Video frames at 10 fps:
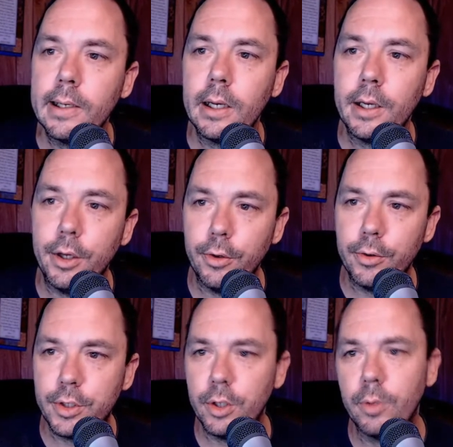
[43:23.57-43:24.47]

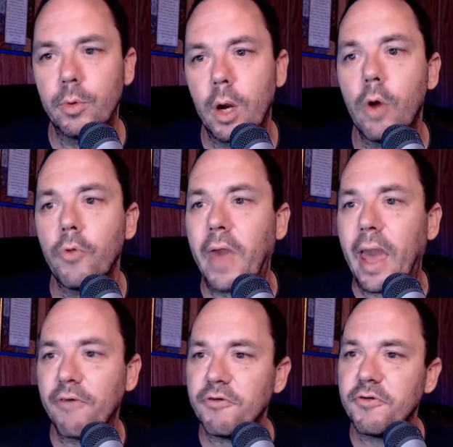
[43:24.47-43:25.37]
YouTube growth
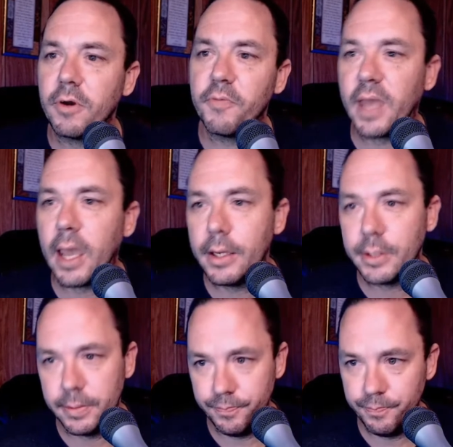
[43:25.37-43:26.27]
as a
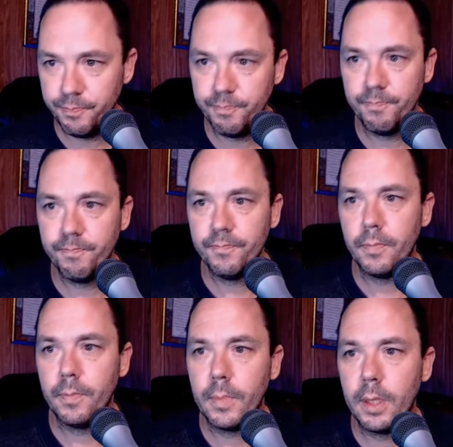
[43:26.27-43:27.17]
certification.
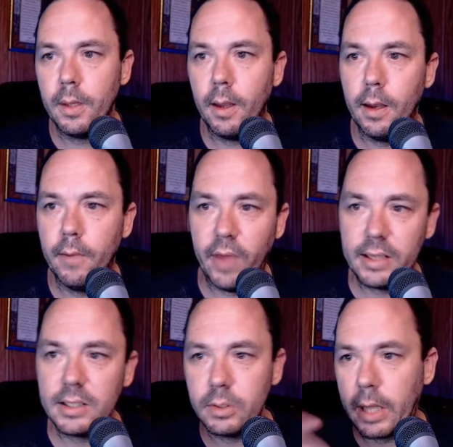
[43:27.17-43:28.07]

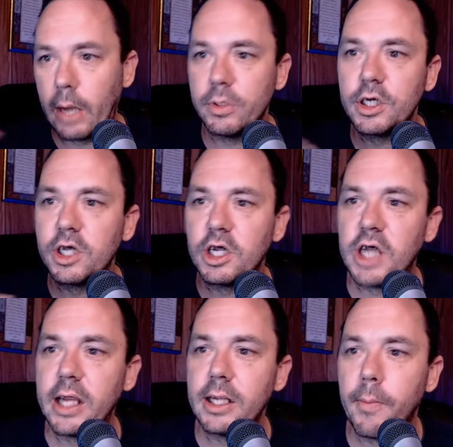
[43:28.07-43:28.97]
That was just a
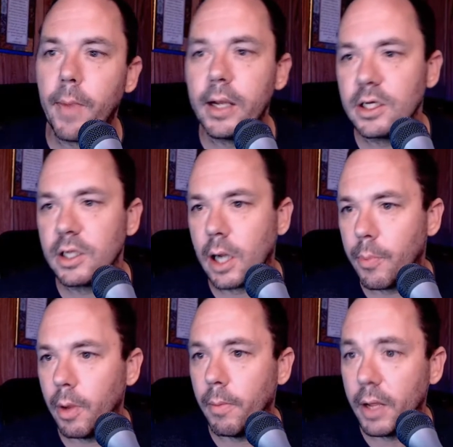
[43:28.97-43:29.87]
change they made just a
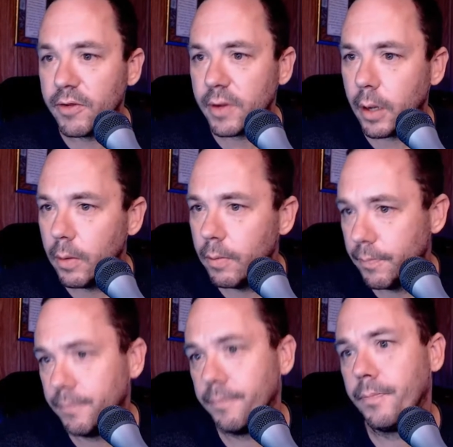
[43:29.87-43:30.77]
couple of months ago.
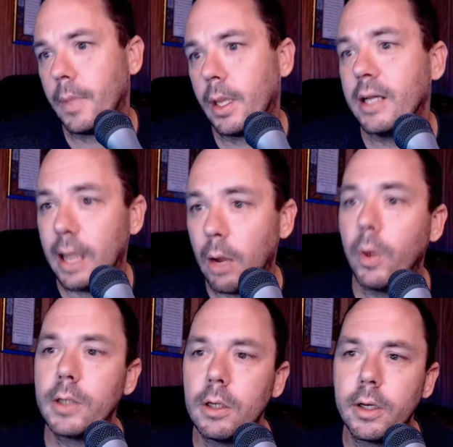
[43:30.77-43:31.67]
Because I
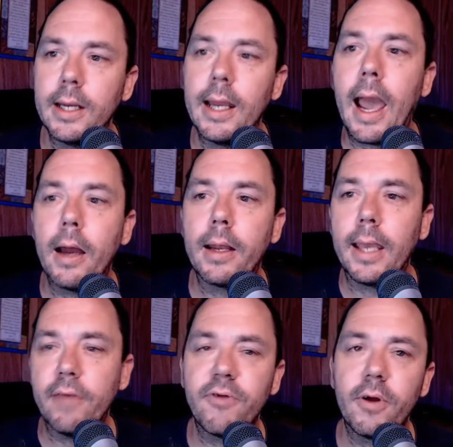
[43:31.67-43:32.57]
went to look into how to
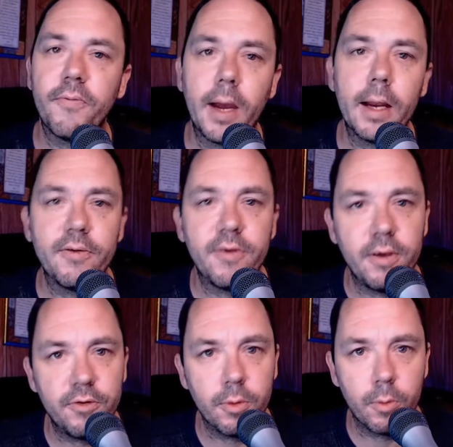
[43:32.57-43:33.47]
get certified as a
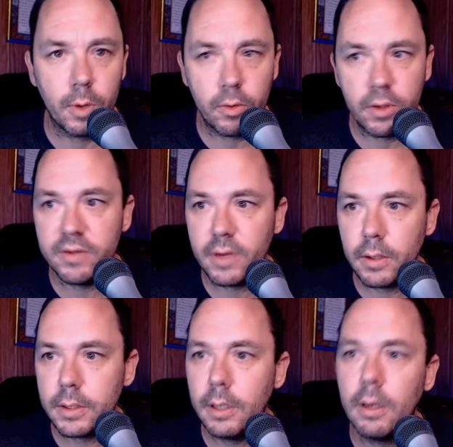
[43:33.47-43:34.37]
YouTube growth
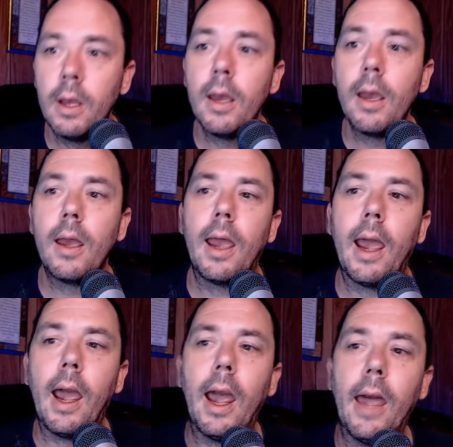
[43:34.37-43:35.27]
consultant,
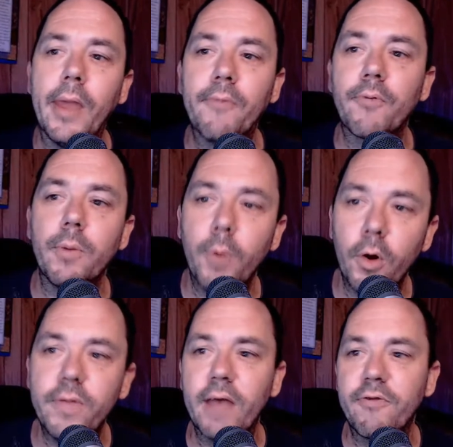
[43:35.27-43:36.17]
and they've
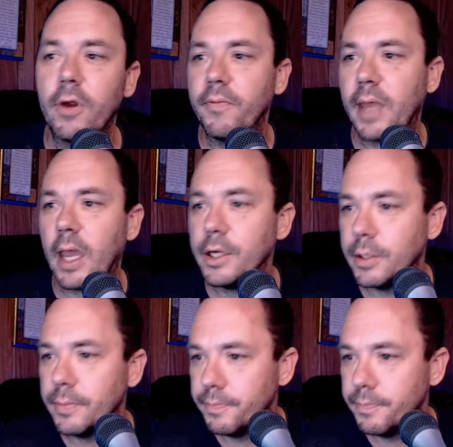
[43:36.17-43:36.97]
removed that certification.